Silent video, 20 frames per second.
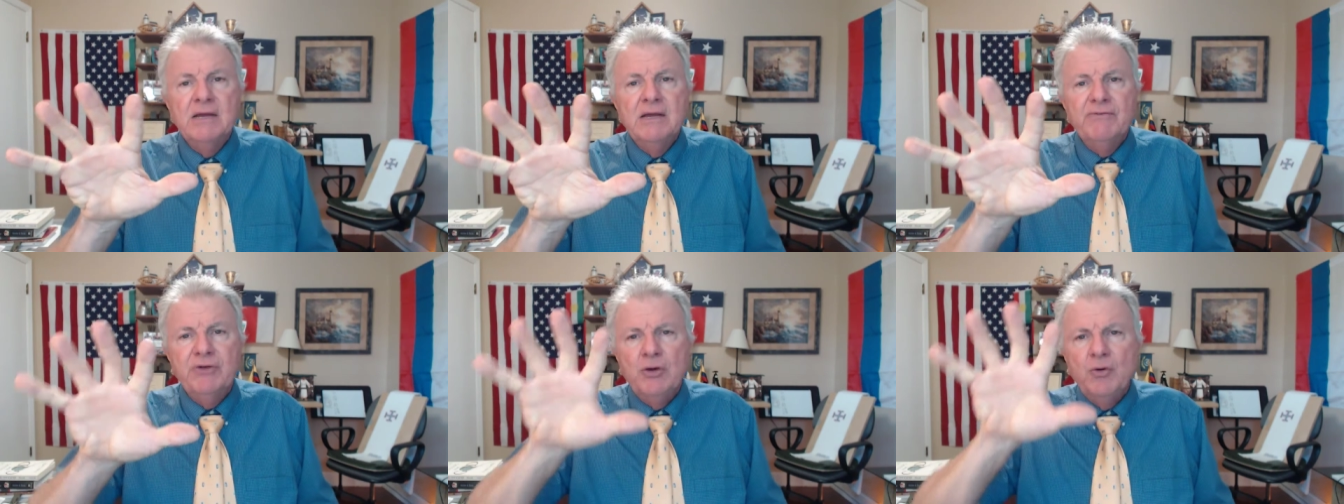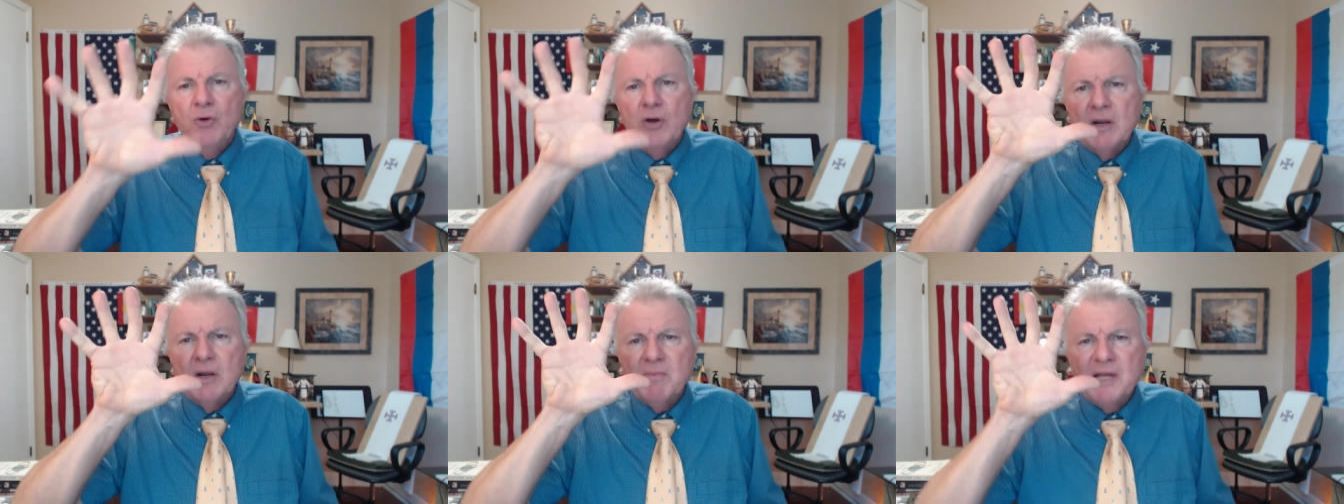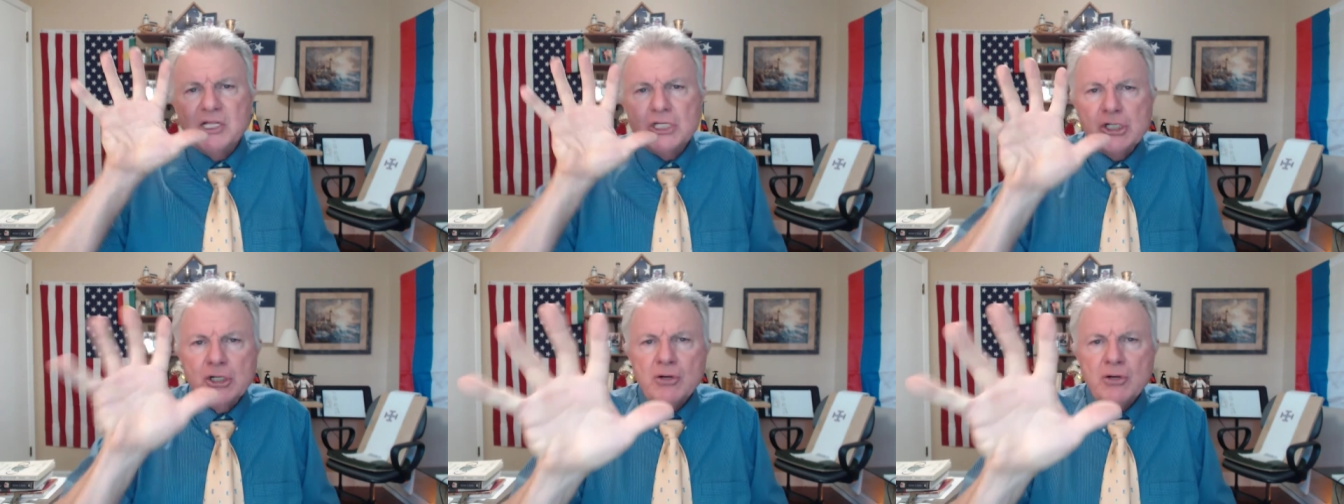If you want to
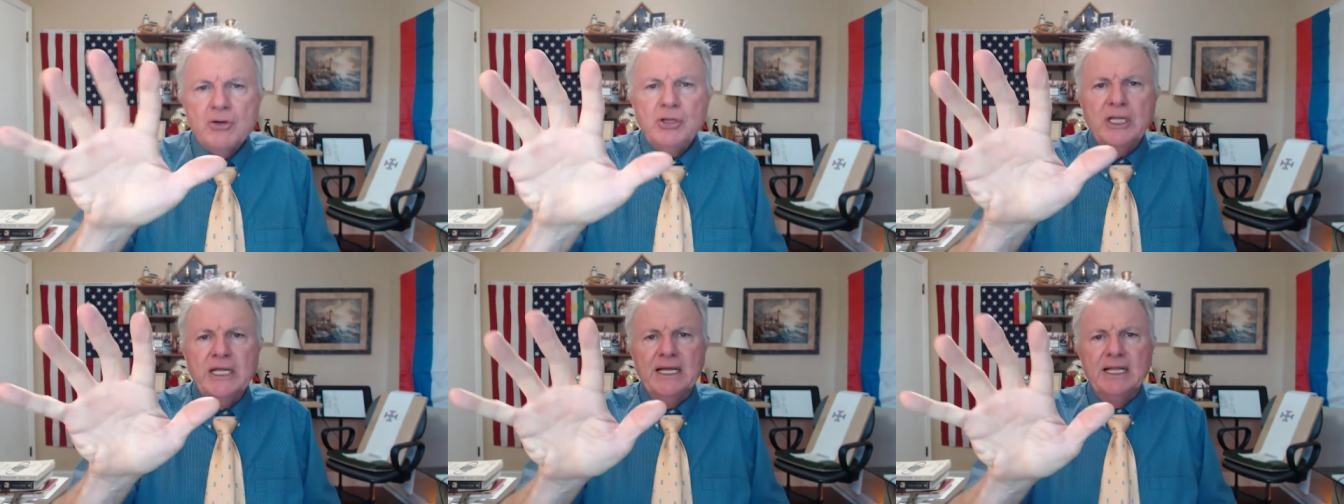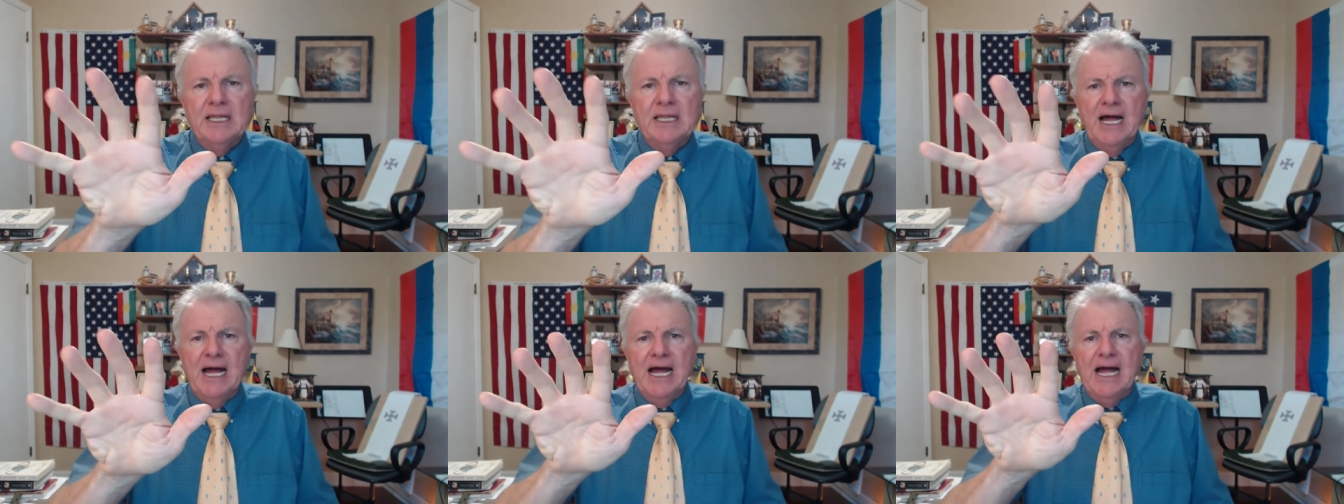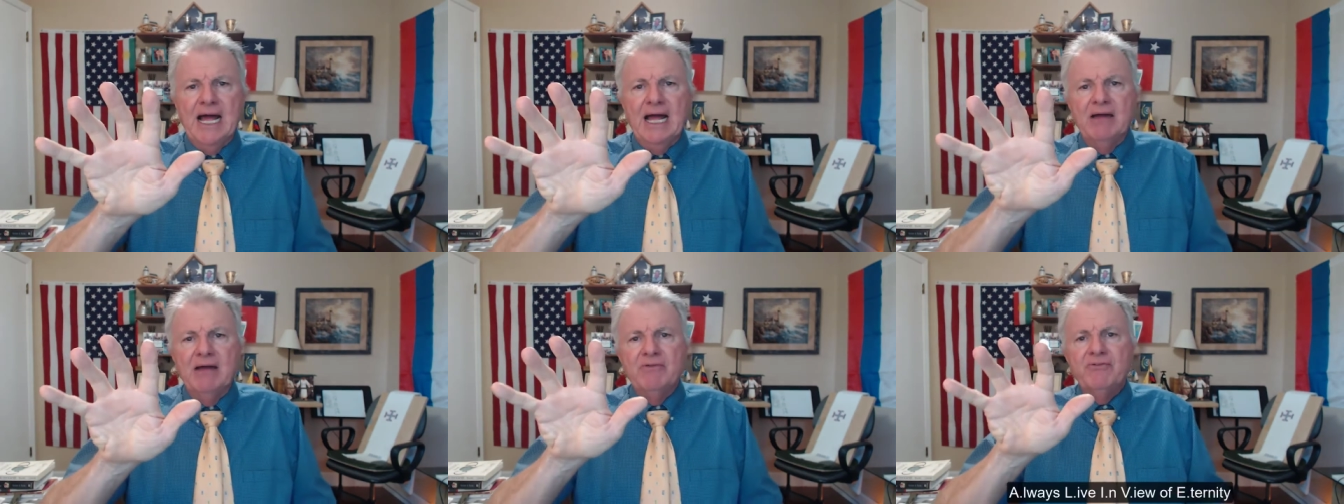be truly
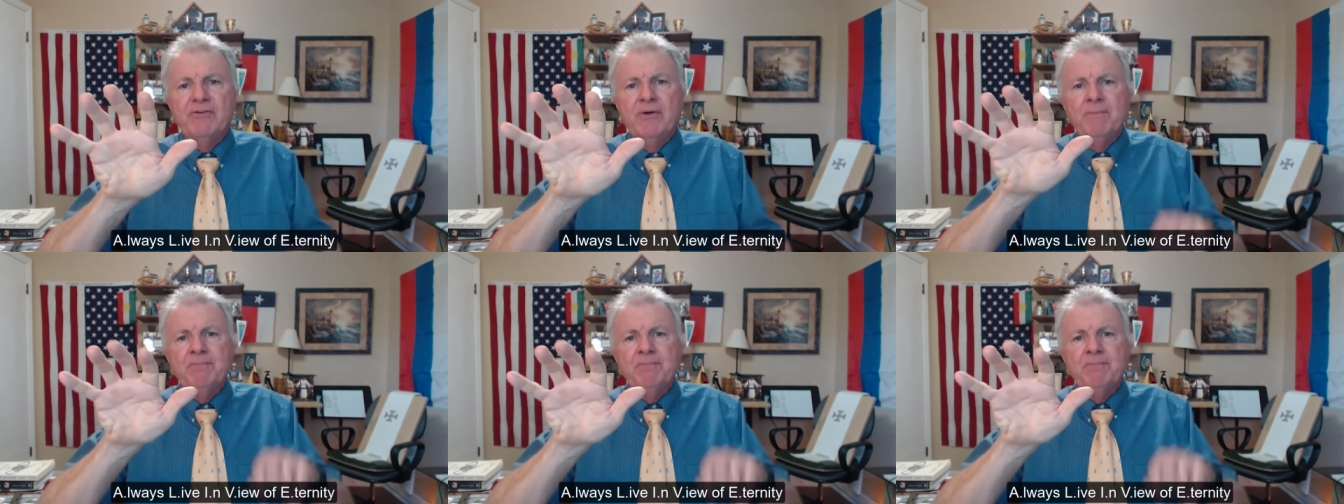alive,